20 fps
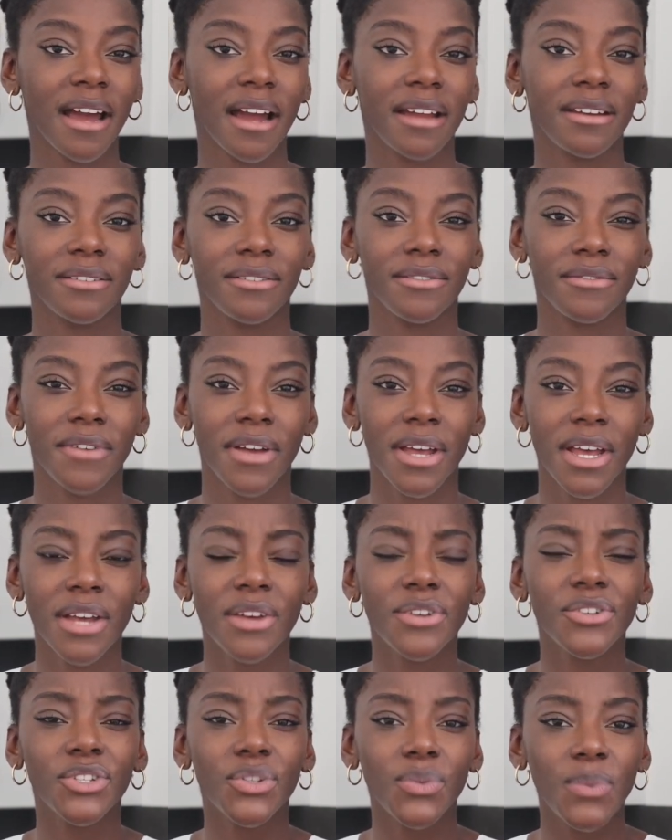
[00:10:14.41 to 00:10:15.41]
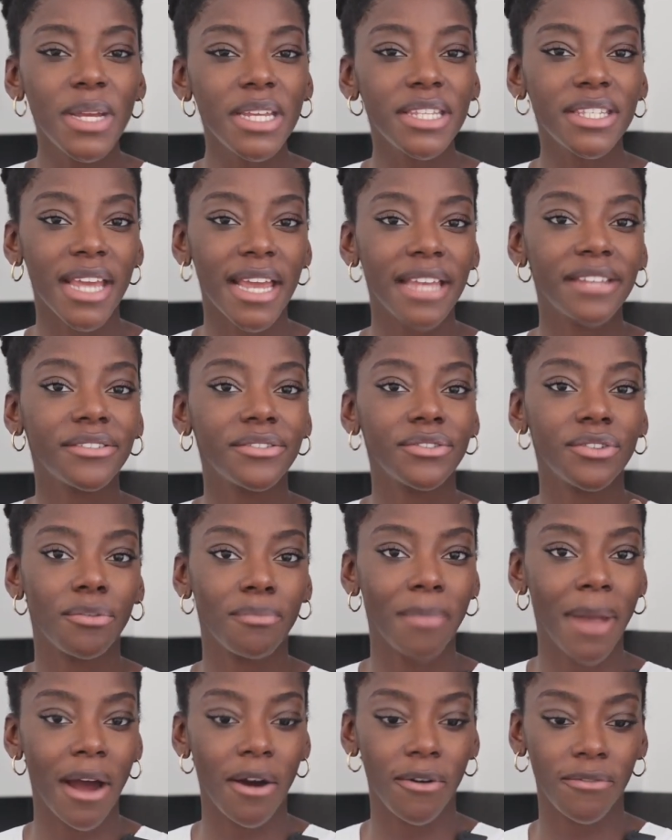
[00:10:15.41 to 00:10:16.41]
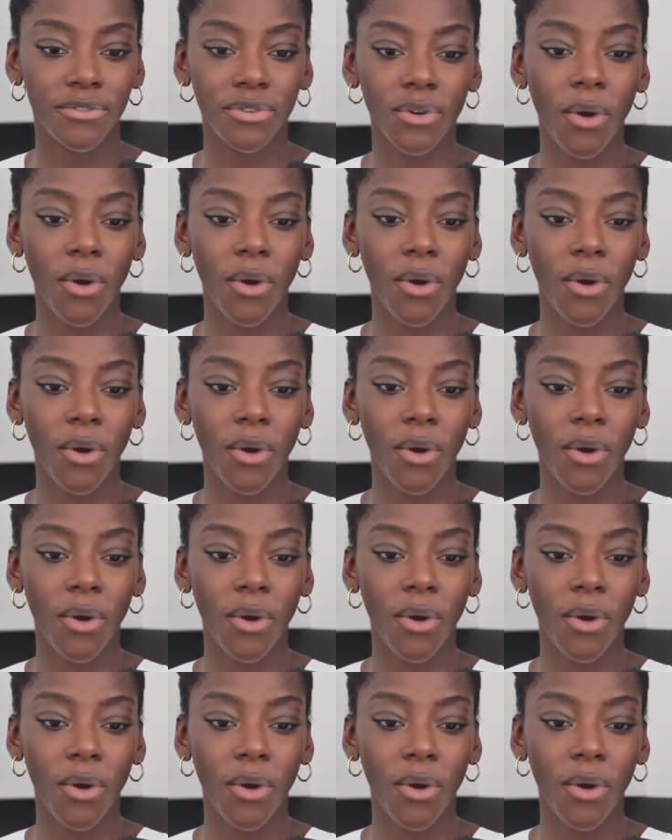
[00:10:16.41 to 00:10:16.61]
kind of sweet taste in your mouth.